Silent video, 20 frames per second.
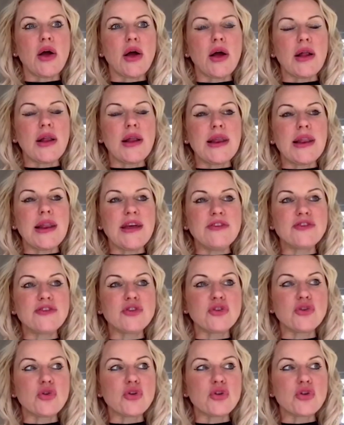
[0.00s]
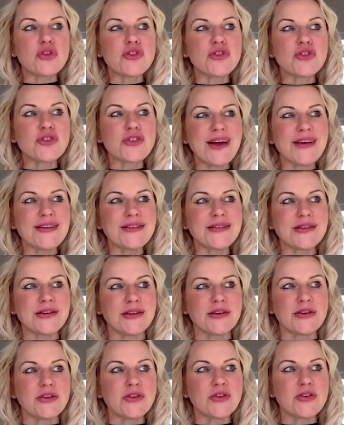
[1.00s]
lift your
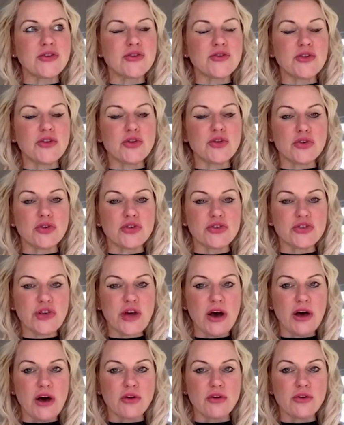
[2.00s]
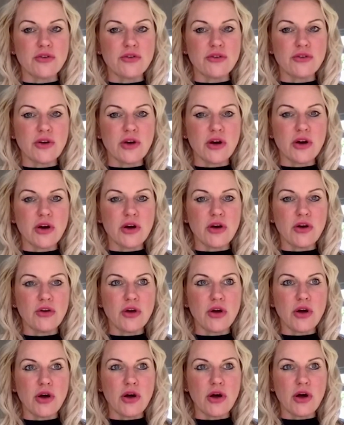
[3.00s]
standards for yourself
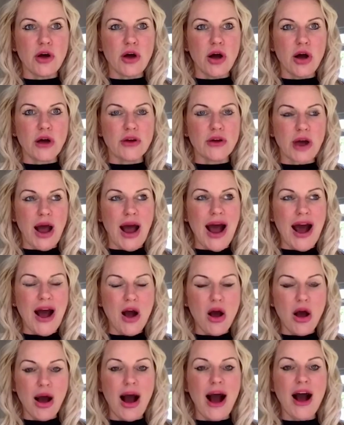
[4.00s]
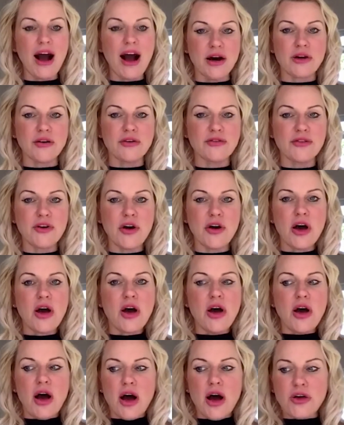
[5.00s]
and have
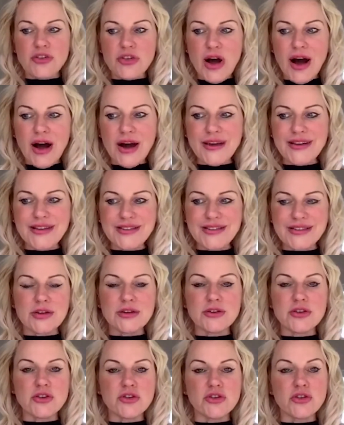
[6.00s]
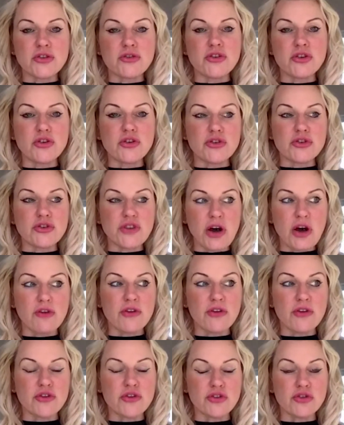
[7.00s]
as high standards of
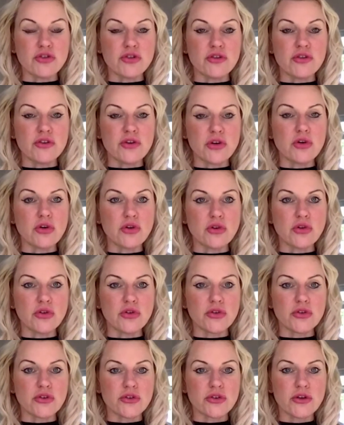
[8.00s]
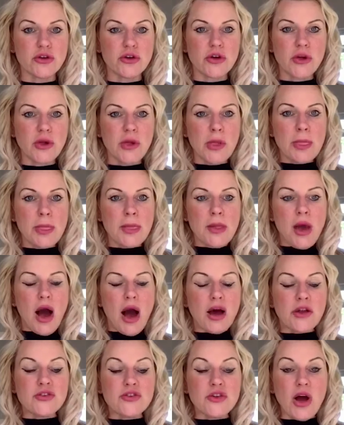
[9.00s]
yourself as you do for your horse.
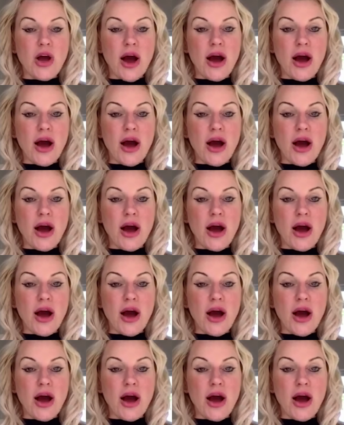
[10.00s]
And